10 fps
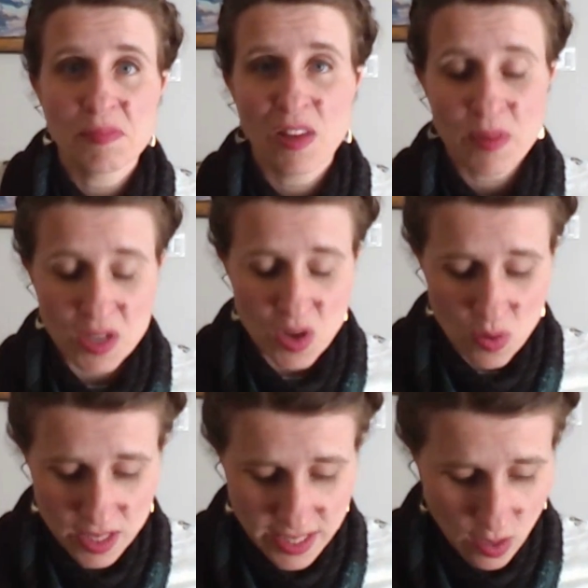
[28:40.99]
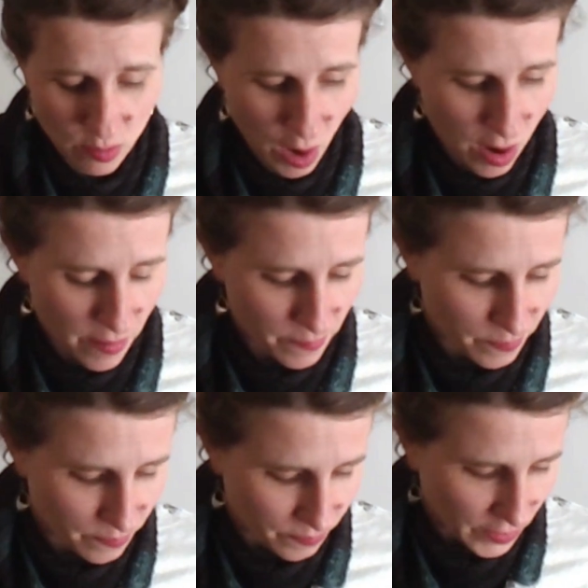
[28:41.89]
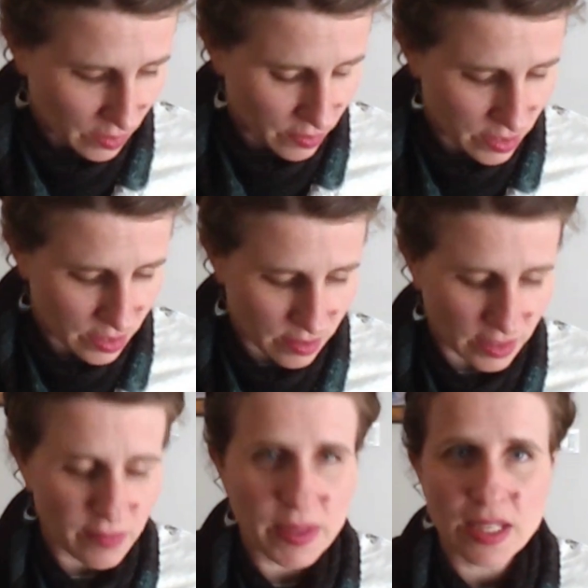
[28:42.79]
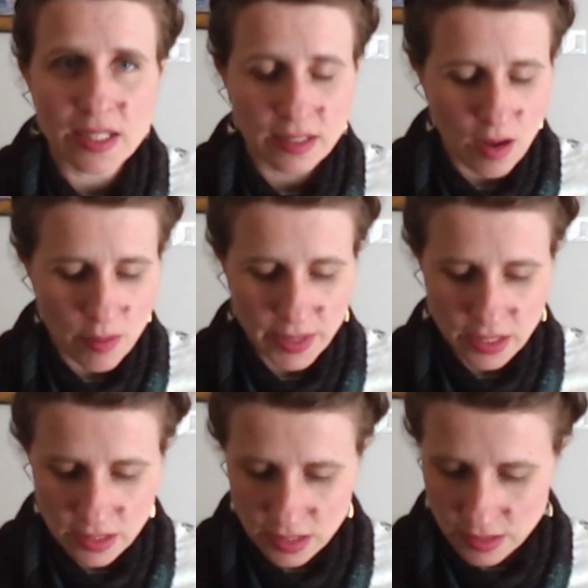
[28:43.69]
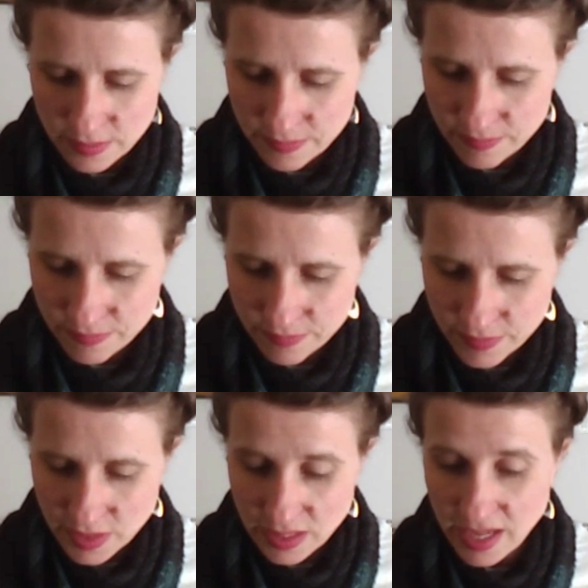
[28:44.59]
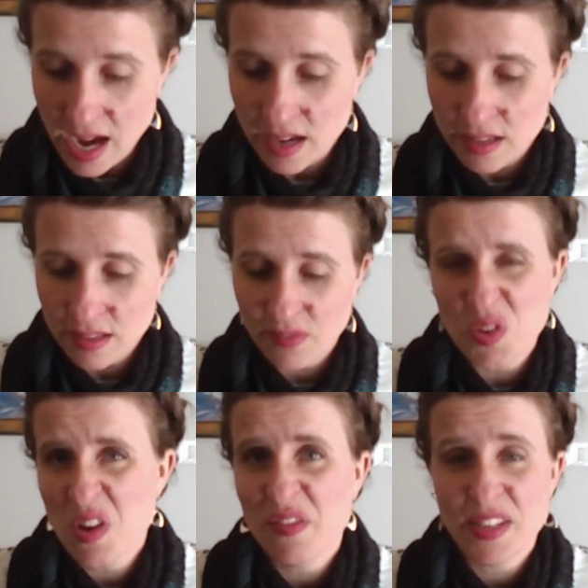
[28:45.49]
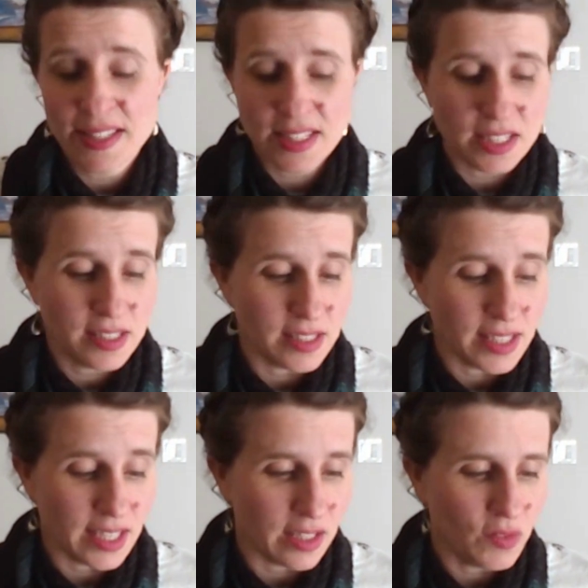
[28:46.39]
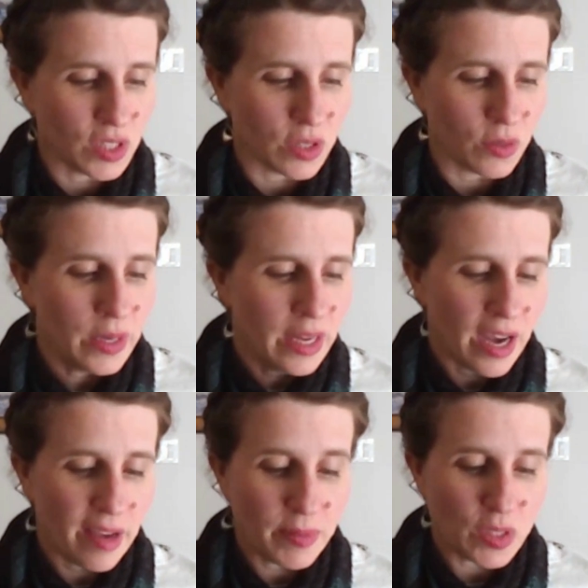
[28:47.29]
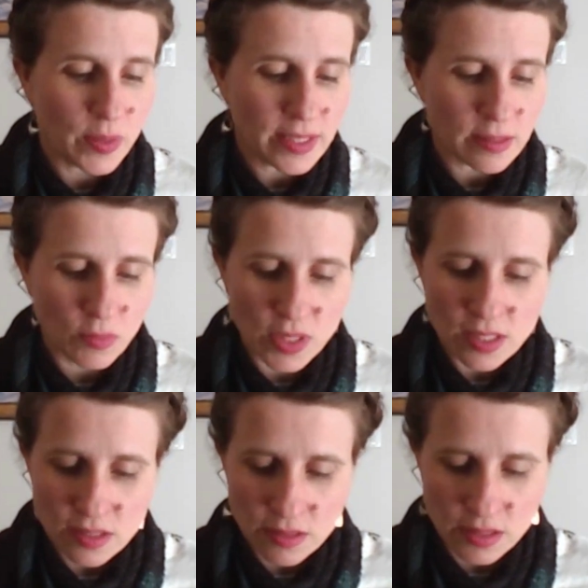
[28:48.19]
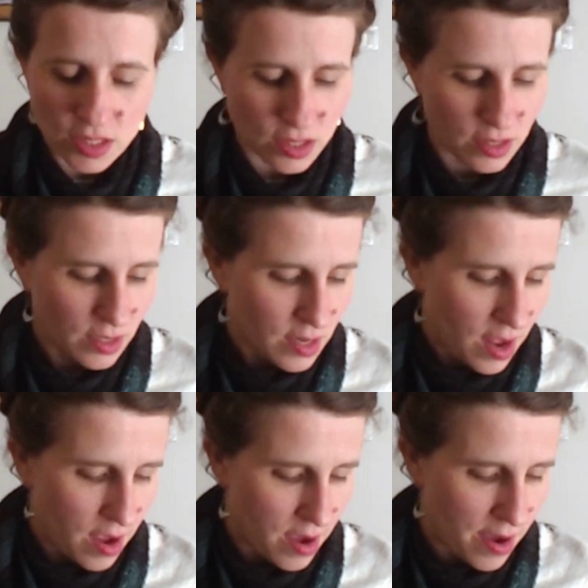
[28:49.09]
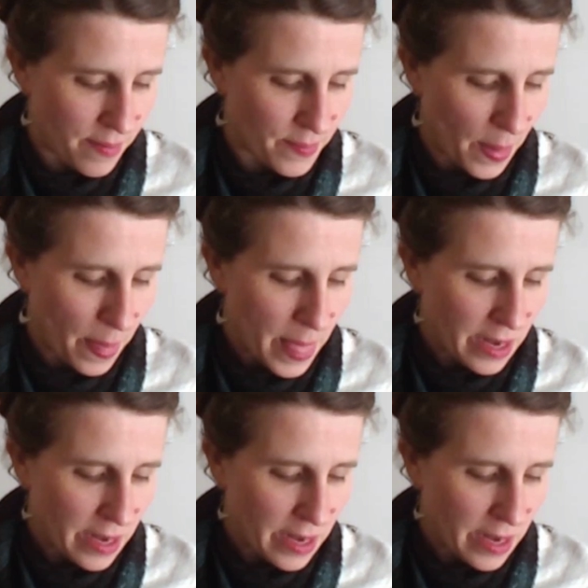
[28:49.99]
give me a note in the down bar, or leave me a comment. Yeah, if you have any suggestions, I'd love to know. I've been doing some research. Obviously,